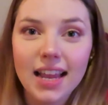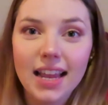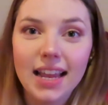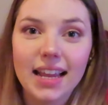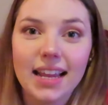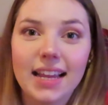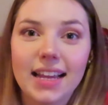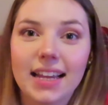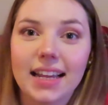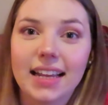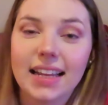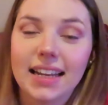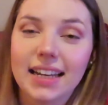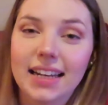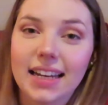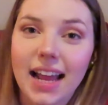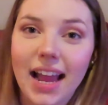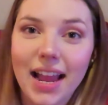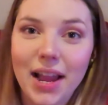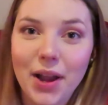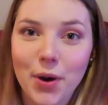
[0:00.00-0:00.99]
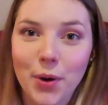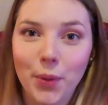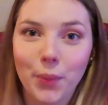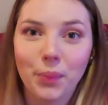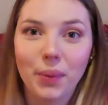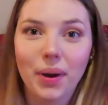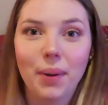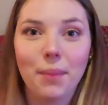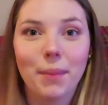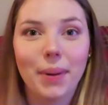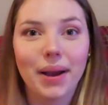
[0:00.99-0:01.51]
And I hope
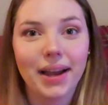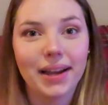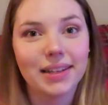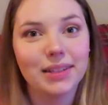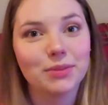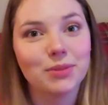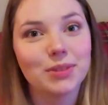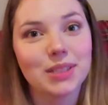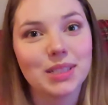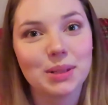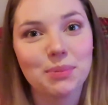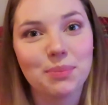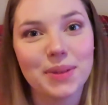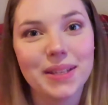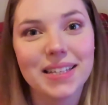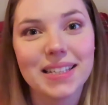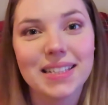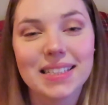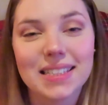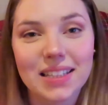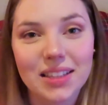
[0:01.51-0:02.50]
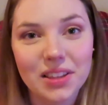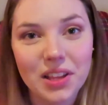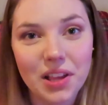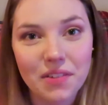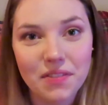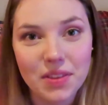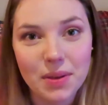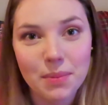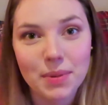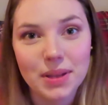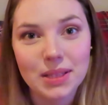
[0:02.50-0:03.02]
my recipients
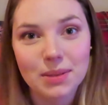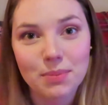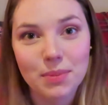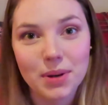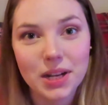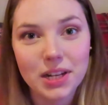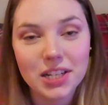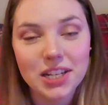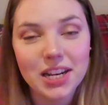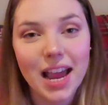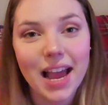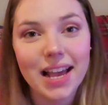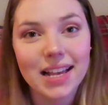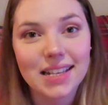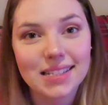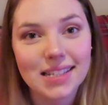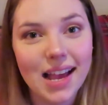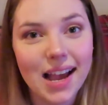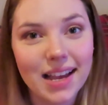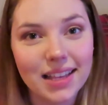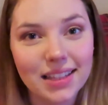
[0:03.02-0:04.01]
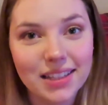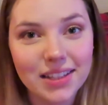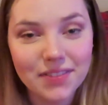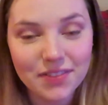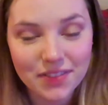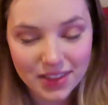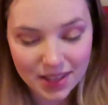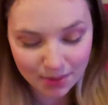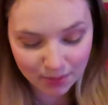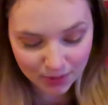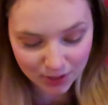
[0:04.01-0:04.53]
love them as much as I
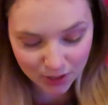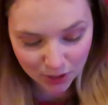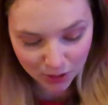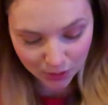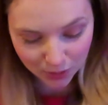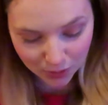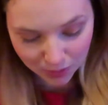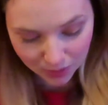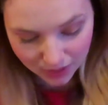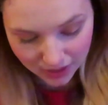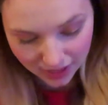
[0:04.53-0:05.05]
love them too.